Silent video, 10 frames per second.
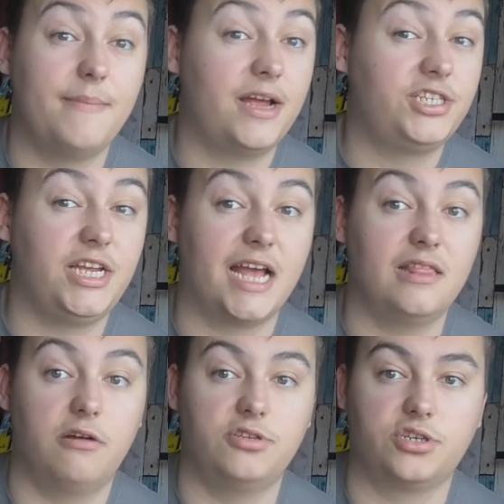make sure you
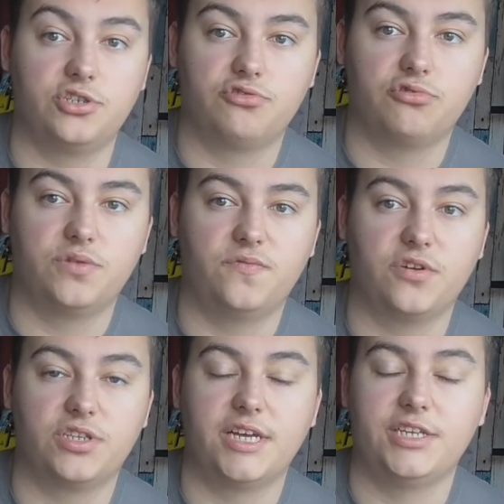get loads of construction
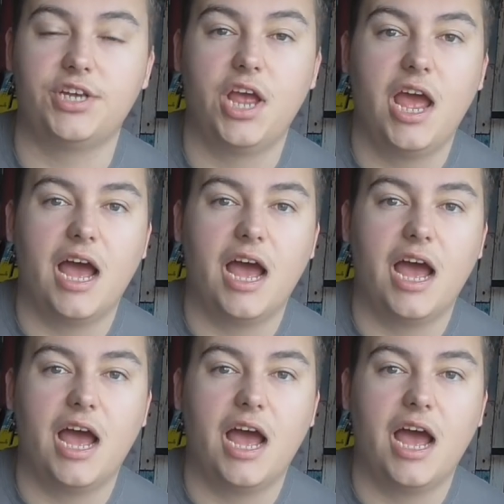footage